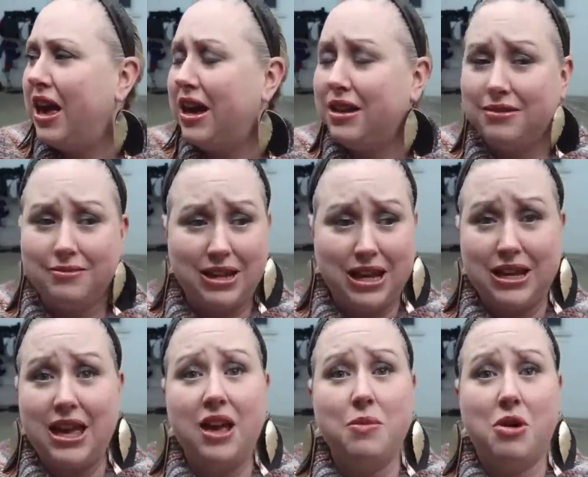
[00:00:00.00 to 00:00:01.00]
and
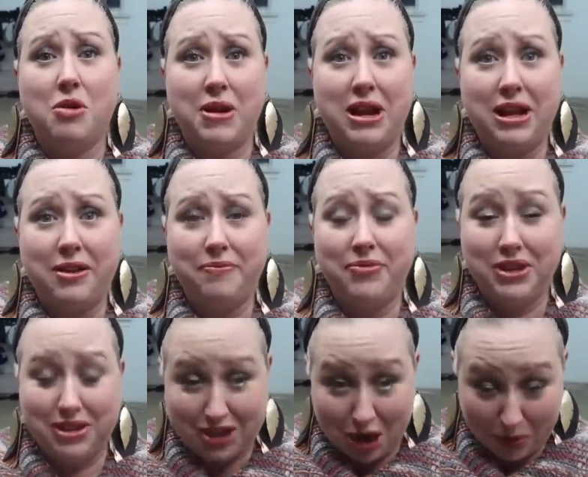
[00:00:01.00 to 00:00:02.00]
it came already
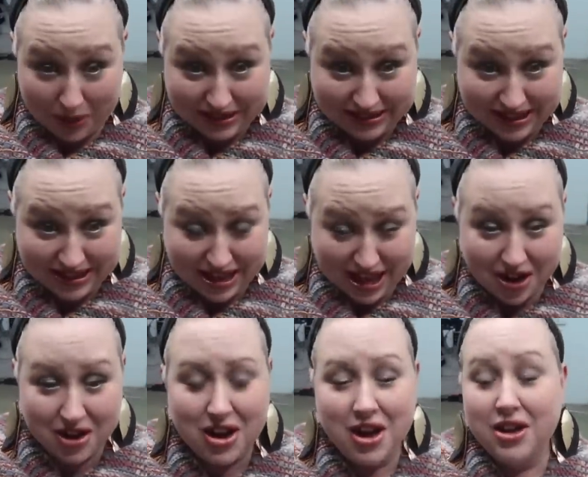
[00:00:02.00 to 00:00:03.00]
so it's in
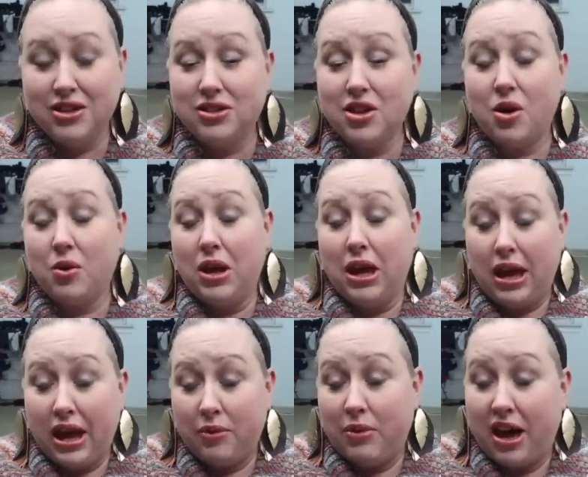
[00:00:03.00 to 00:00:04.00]
there. So
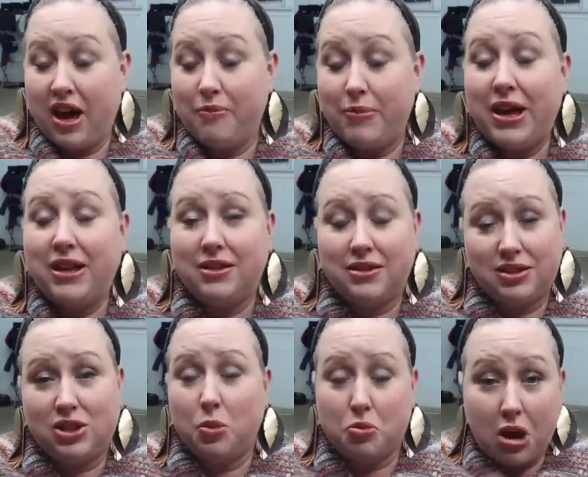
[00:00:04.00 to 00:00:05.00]
anyway, I've been
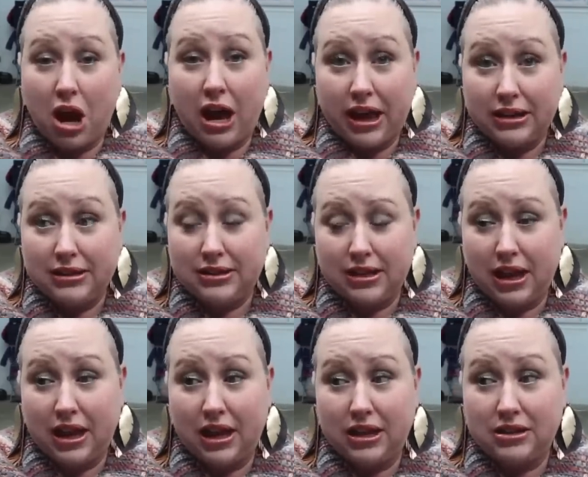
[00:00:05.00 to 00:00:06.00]
surprised
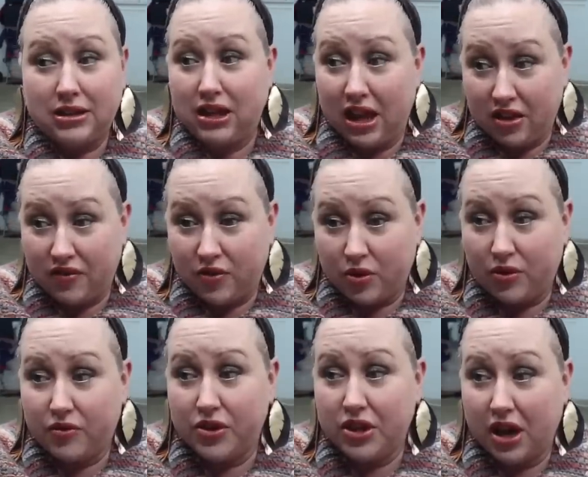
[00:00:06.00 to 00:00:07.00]
and
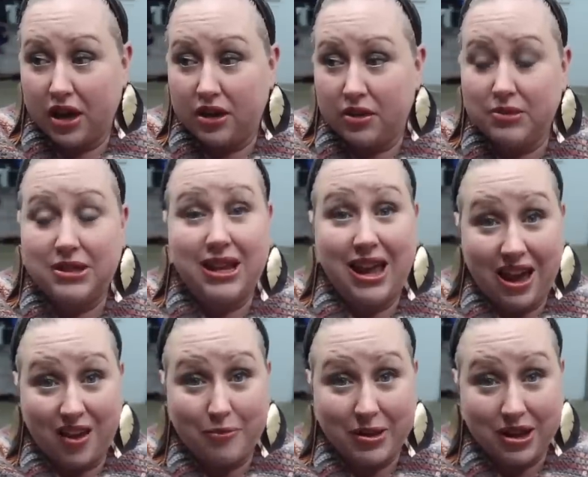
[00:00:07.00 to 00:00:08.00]
thankful for the items that
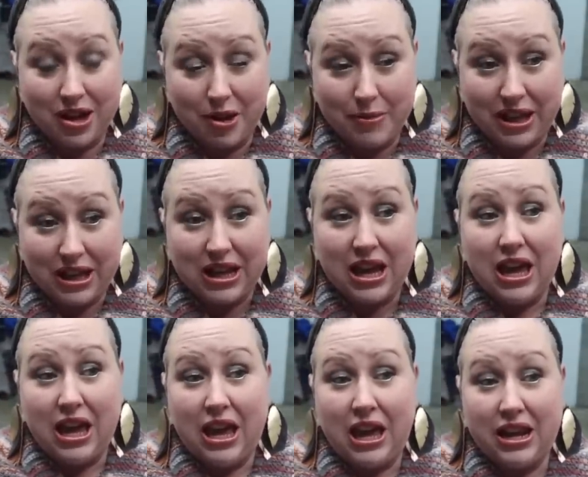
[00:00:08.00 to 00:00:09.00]
have been coming.
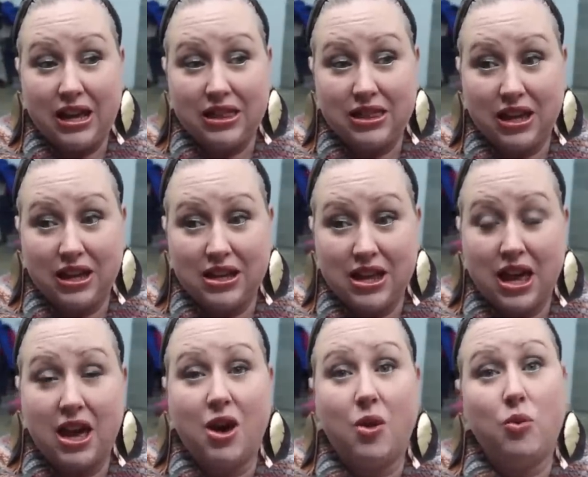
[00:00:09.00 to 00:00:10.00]
And I think
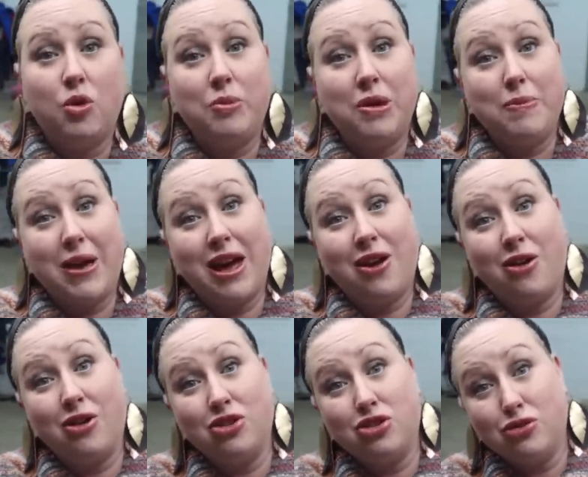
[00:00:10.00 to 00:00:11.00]
now we'll be back
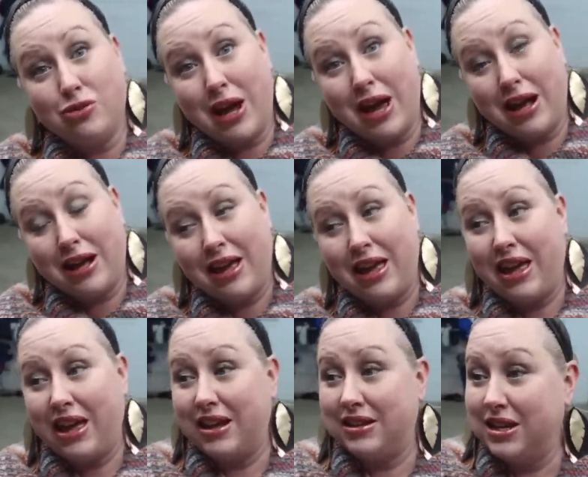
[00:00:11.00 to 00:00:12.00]
on track
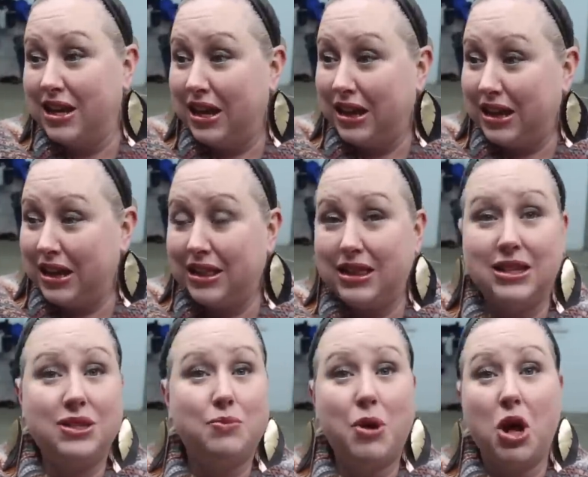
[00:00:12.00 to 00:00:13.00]
and get
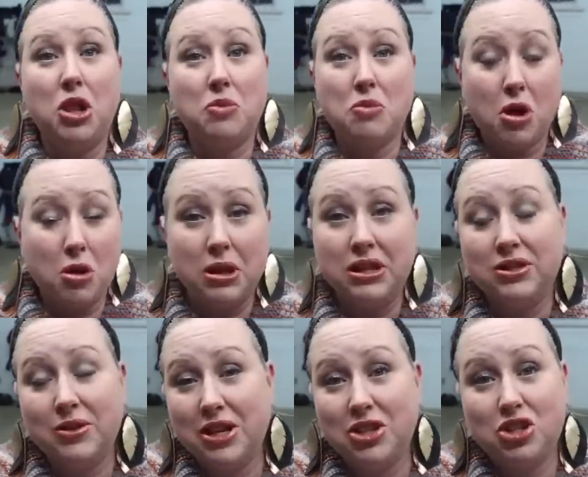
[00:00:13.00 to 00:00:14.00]
this ball a rolling
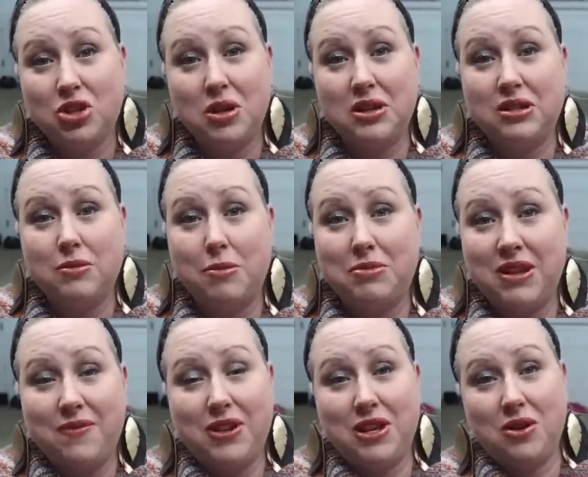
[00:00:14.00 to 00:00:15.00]
so I can show you some
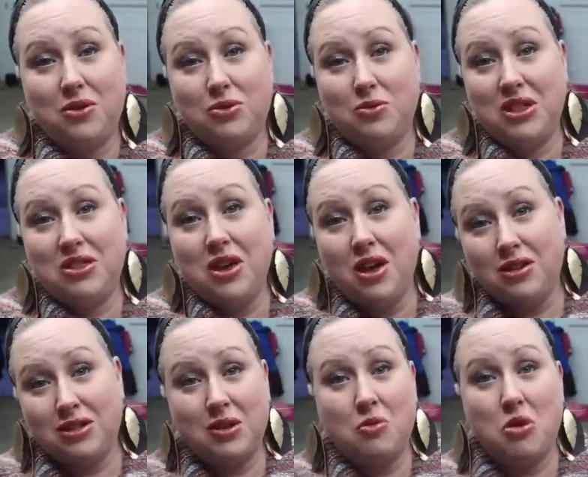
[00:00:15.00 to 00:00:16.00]
update videos with
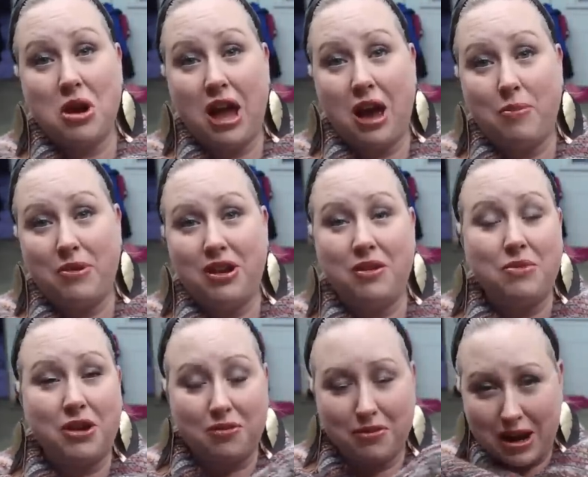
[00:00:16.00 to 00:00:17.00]
some more happening.
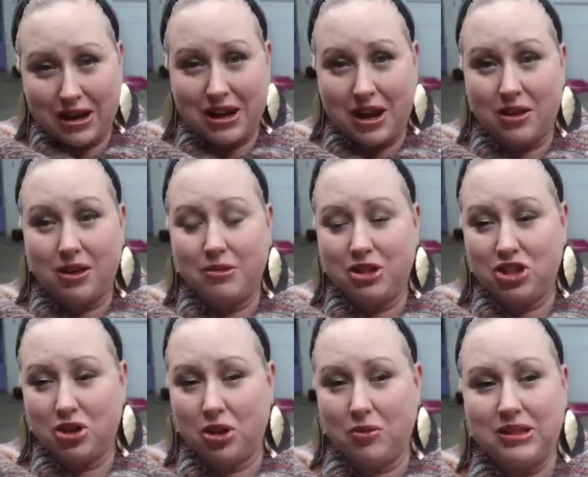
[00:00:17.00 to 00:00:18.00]
But right now, let me
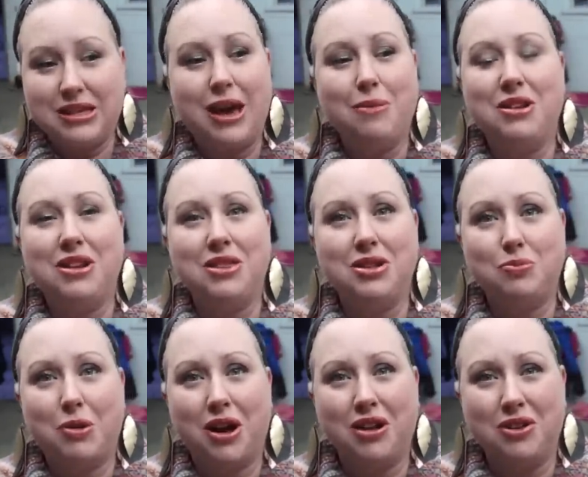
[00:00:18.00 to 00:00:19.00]
show you what's happening in this
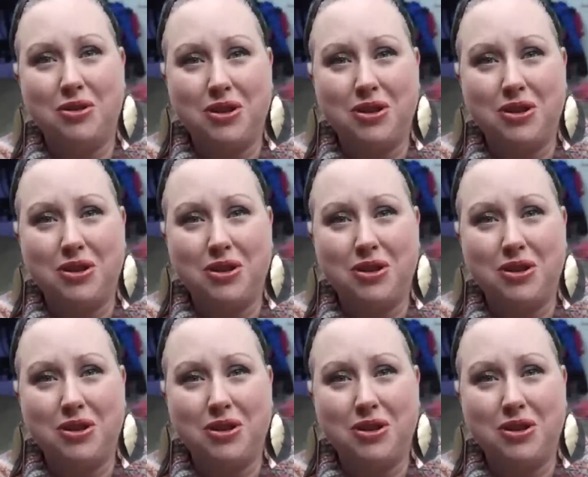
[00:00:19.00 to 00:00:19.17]
pod